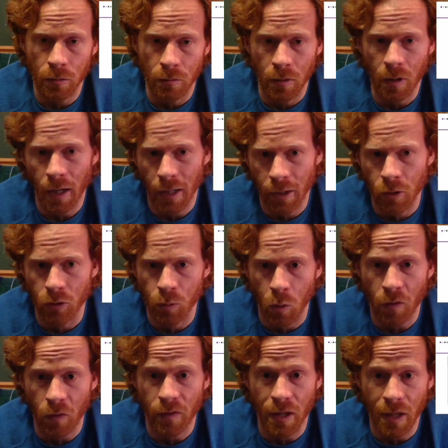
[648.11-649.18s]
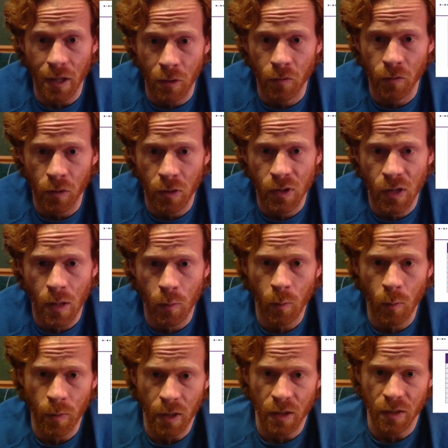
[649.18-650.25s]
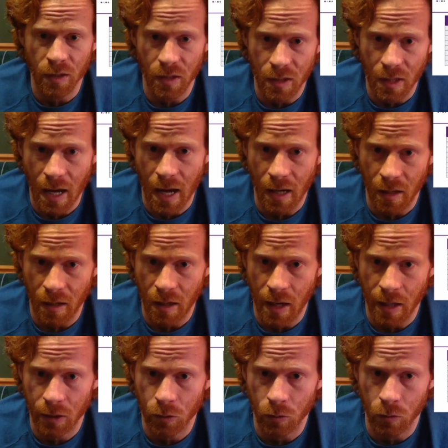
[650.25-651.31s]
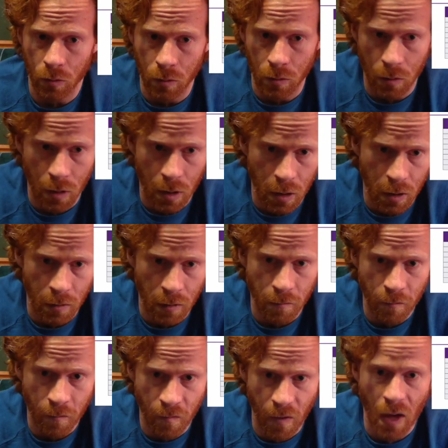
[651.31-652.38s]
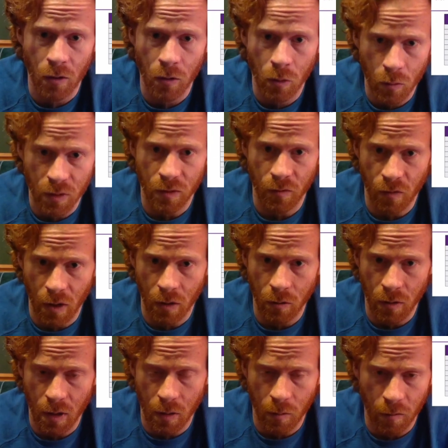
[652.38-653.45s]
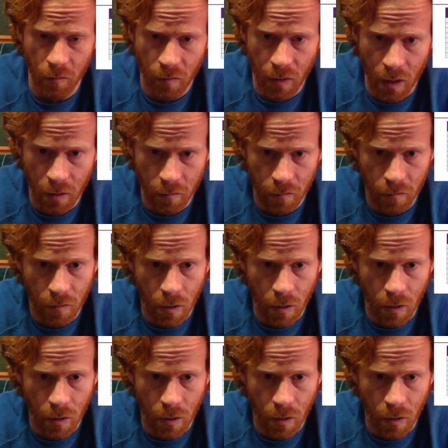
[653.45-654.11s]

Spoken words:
is more of an interval example because it's not an actual value. It's a value that we've kind of